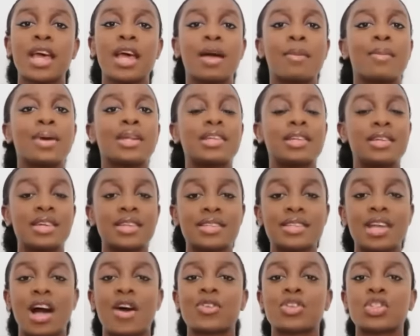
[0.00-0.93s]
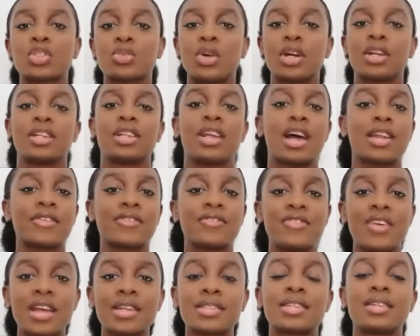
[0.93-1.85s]
but it is offshore, not
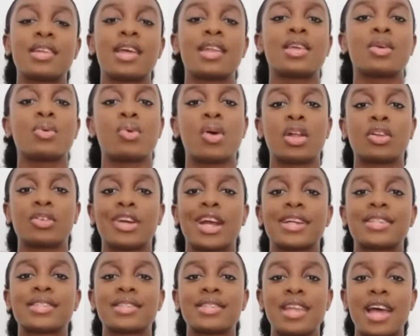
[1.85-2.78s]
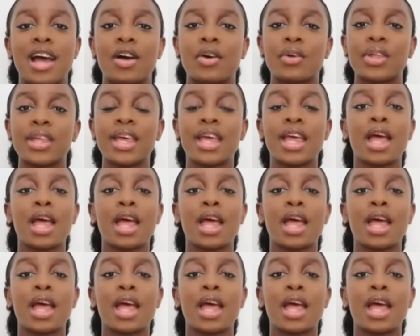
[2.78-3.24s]
affecting anyone right now.